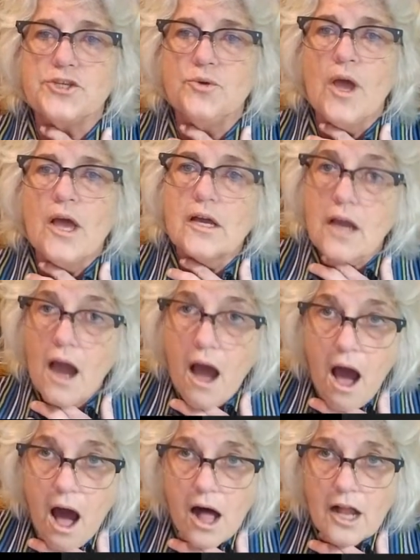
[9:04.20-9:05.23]
you
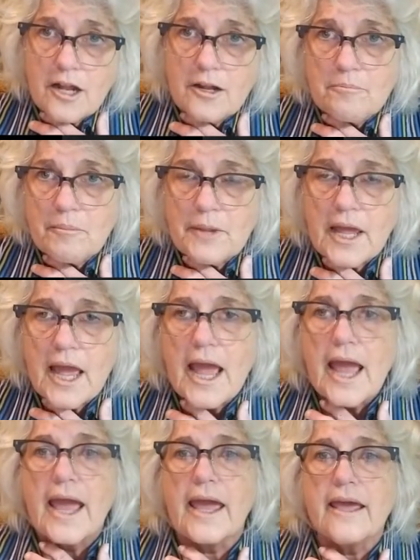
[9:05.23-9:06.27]
calm
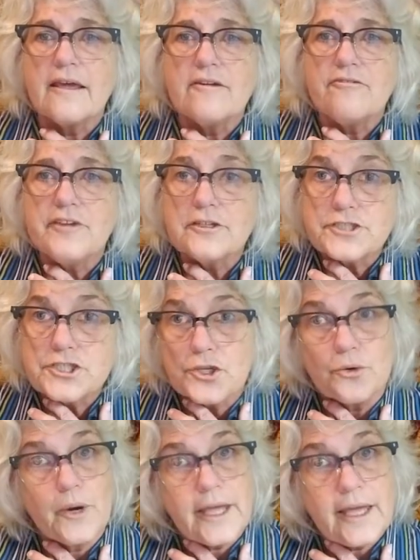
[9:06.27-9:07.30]
and feel
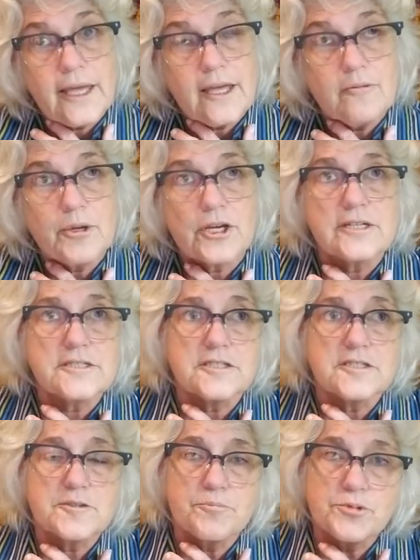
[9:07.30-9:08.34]
serene because
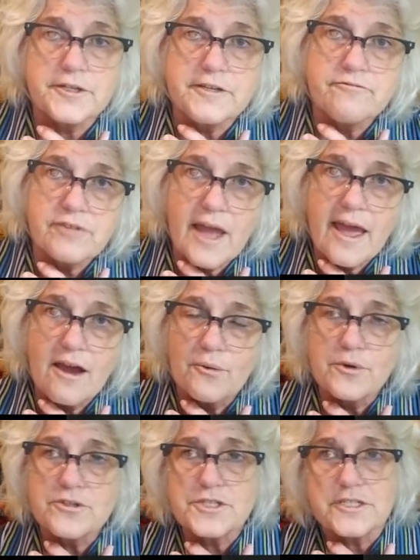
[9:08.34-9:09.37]
it's pretty
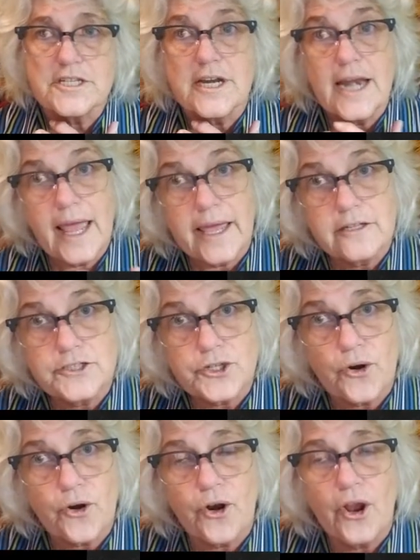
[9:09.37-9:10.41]
flowers, it's
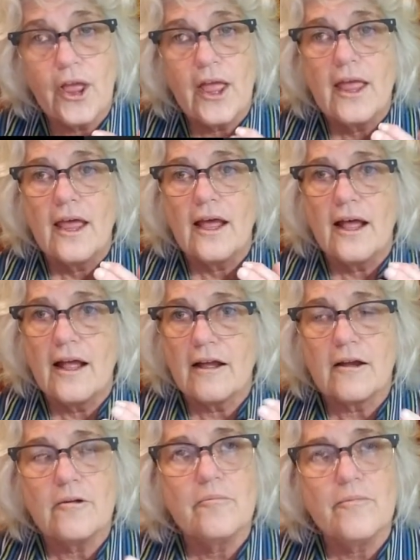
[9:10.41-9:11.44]
nature,
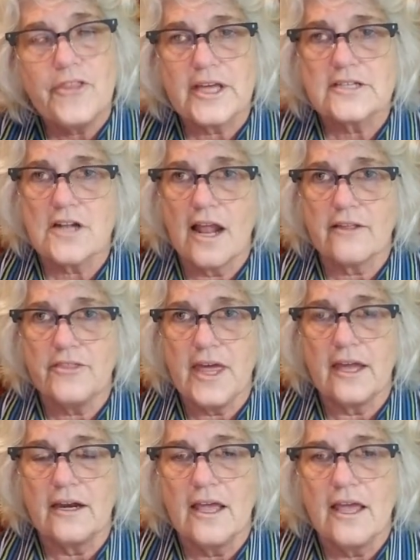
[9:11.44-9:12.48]
things like
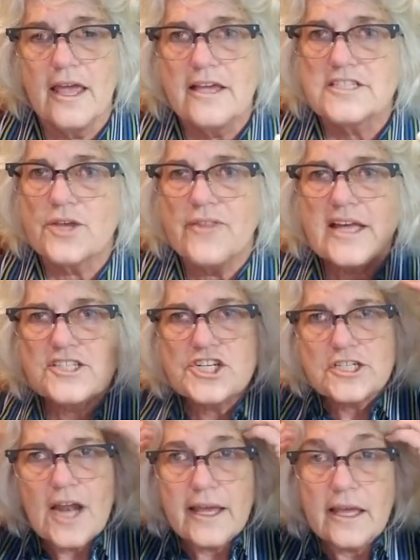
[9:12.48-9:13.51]
that. So that's
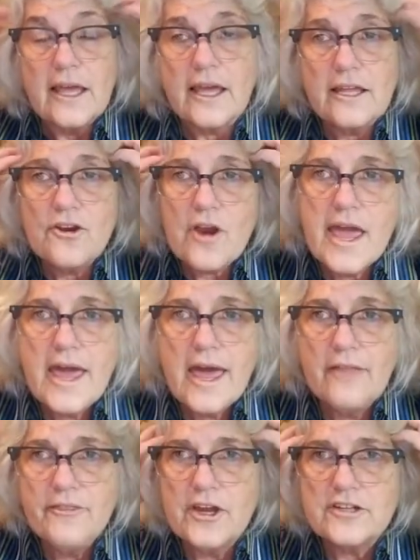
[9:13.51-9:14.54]
just like, in your
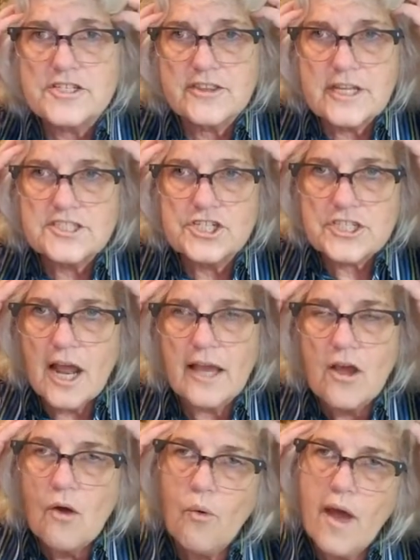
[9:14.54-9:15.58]
head, that's just like,
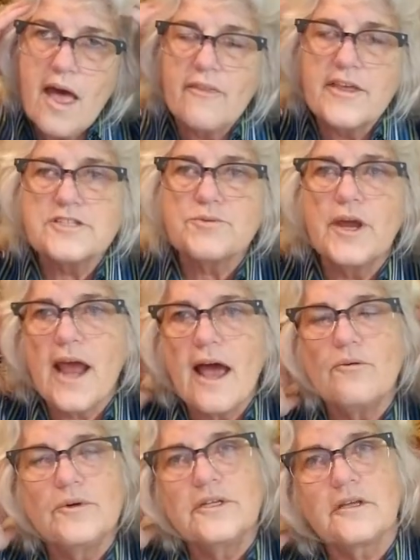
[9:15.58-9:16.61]
well, that's what I
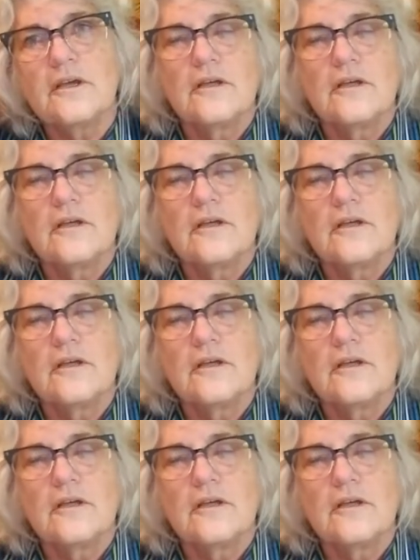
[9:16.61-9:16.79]
would